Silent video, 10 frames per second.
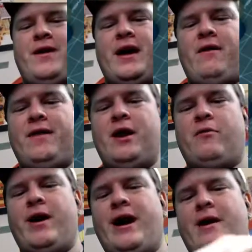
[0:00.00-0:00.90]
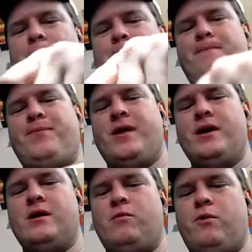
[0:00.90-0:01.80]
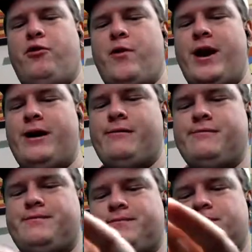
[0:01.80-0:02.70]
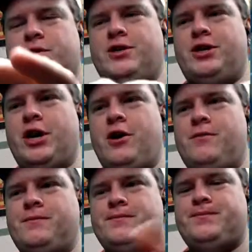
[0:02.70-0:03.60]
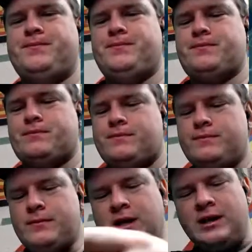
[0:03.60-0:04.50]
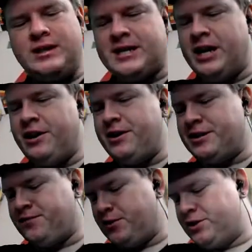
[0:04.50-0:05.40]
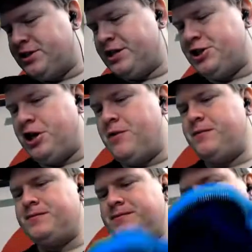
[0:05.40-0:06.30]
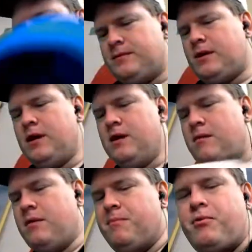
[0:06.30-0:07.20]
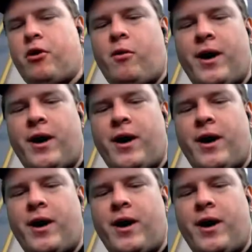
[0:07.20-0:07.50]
I'll need it right now. We're threaded. Good to go. Let's get into this first stitch, yo. Let me put away